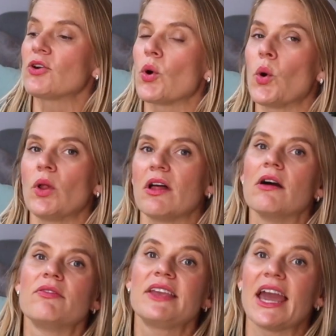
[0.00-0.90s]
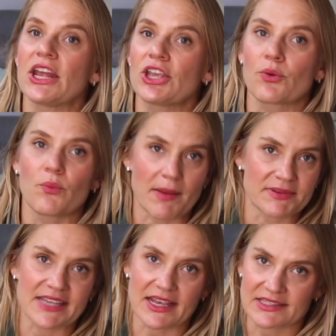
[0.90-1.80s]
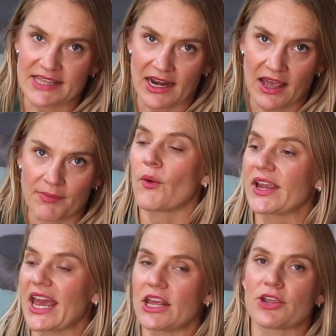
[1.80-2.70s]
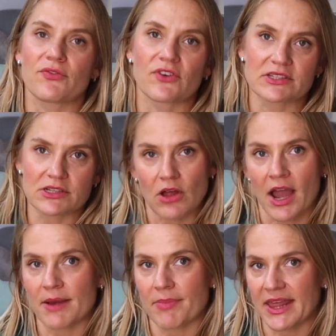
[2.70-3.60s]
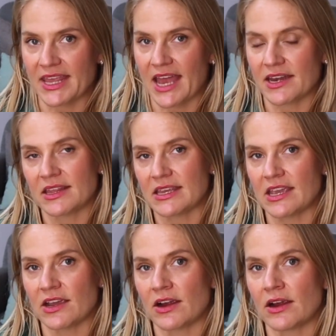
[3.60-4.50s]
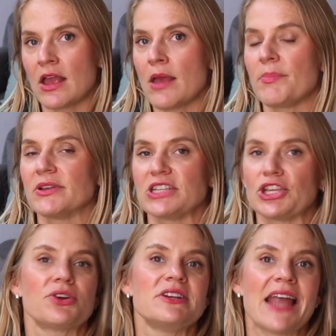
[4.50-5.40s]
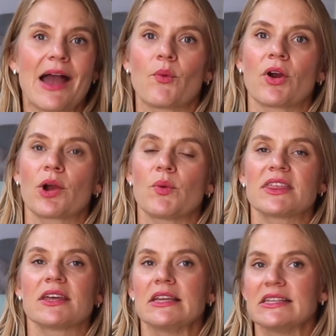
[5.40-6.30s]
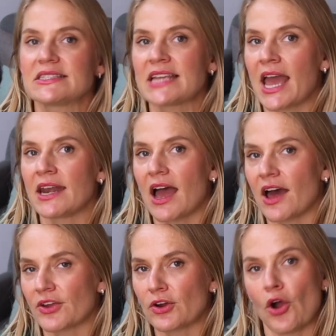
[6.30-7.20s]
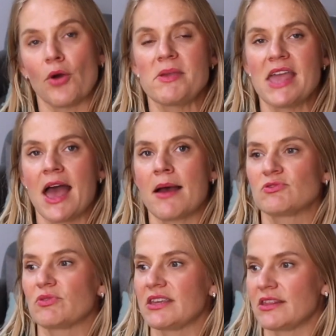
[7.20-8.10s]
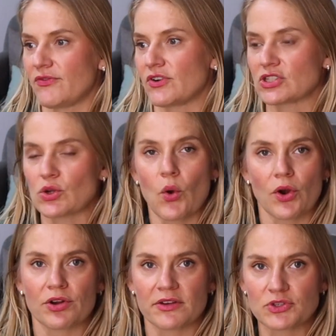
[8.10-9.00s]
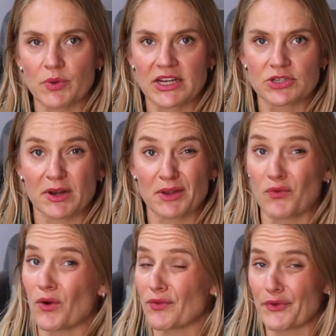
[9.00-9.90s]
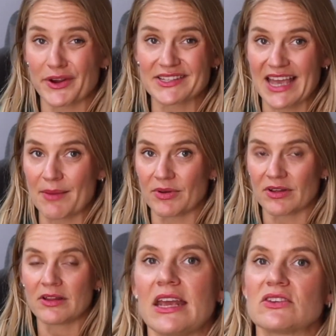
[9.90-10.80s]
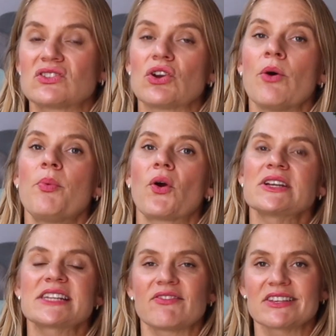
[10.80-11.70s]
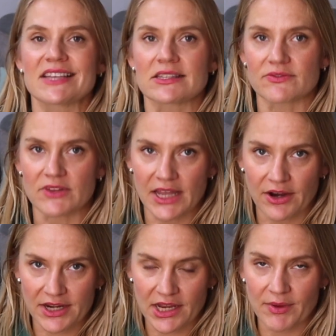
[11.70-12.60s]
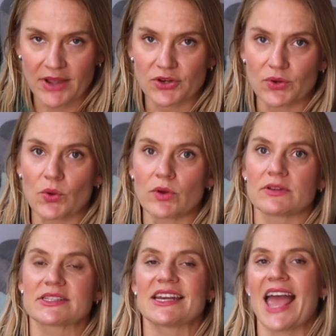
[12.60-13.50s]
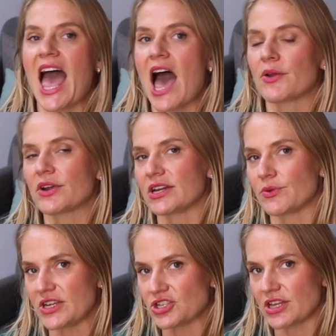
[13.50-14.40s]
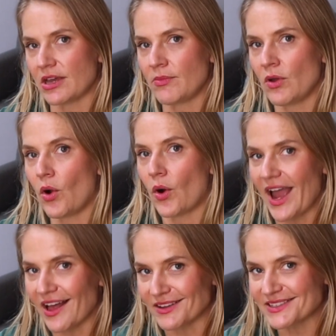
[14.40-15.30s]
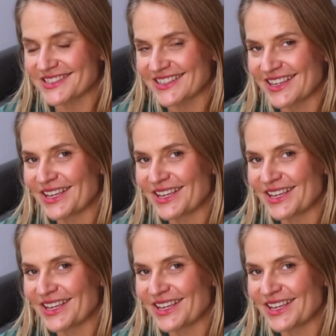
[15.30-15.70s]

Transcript: goal of getting your website set up or getting your first client by the end of the year, building your network with at least 10 other OBMs within the first quarter of 2024, for example. It is so important to have a sense of clarity around your goals and how you're gonna reach them, or else